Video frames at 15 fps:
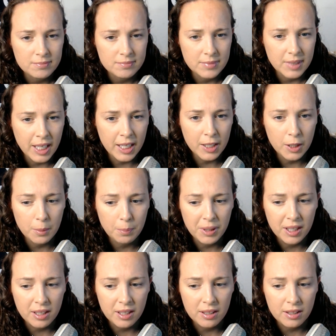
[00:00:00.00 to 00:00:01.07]
Ended up
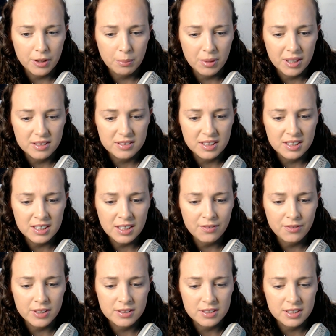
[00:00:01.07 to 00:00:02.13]
being nothing because the
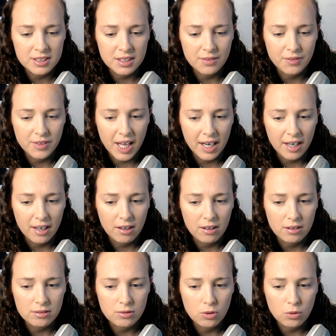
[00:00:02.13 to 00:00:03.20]
defense sniffed that out
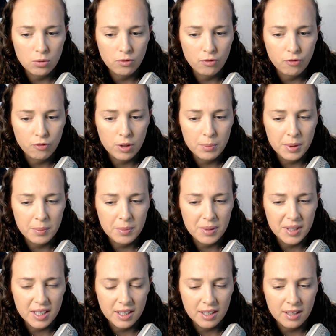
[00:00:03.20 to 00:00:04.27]
from the
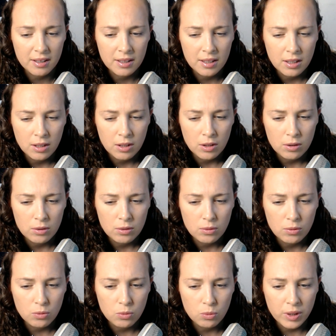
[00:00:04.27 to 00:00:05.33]
beginning
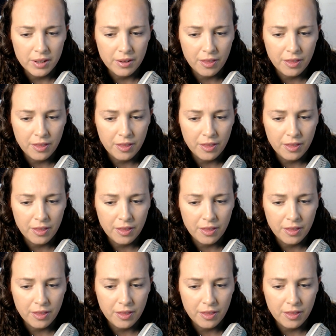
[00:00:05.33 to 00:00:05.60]
with,